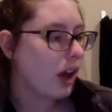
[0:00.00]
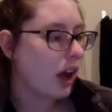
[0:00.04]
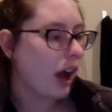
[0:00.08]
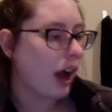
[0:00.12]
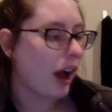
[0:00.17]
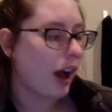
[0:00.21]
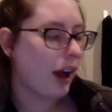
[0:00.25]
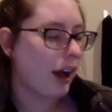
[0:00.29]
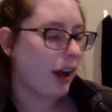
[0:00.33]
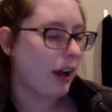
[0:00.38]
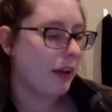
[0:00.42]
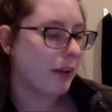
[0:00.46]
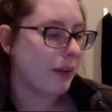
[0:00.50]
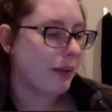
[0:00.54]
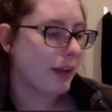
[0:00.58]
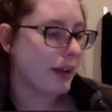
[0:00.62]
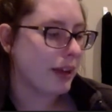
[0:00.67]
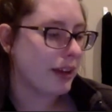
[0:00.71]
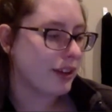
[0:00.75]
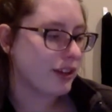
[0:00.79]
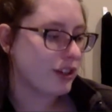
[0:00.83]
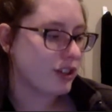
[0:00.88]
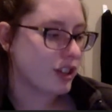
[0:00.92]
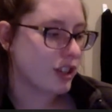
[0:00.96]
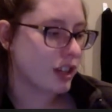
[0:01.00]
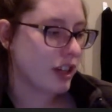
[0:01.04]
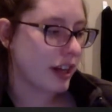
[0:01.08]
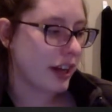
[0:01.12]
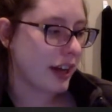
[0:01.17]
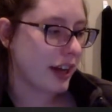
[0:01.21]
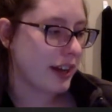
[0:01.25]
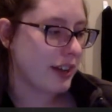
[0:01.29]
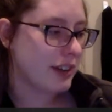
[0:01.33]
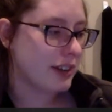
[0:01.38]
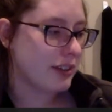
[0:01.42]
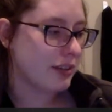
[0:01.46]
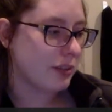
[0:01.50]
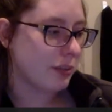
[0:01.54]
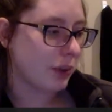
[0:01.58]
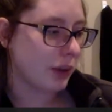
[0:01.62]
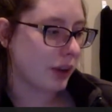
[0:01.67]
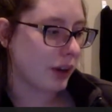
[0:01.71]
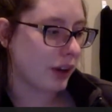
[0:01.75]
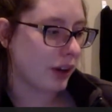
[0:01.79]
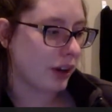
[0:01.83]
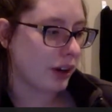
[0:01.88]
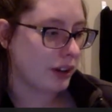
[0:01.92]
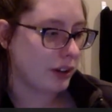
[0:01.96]
And she has
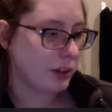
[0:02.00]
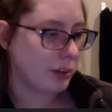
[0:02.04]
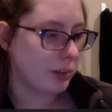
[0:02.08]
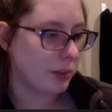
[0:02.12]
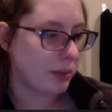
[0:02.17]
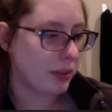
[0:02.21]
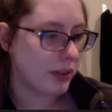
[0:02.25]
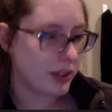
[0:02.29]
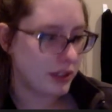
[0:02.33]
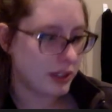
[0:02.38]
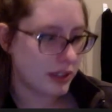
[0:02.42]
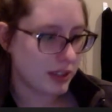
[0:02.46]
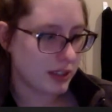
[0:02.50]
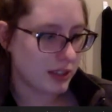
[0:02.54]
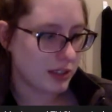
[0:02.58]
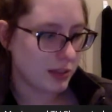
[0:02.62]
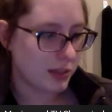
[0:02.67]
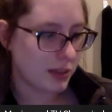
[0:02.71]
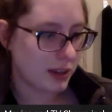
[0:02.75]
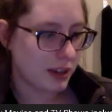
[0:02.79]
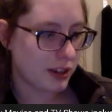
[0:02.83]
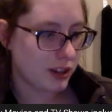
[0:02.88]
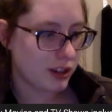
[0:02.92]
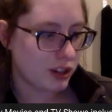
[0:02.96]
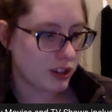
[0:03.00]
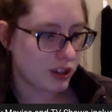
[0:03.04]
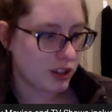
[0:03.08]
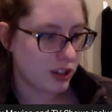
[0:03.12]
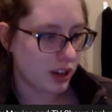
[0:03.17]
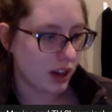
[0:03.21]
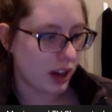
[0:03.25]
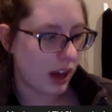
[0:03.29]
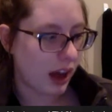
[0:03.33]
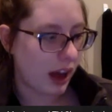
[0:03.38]
one called The Princess Switch.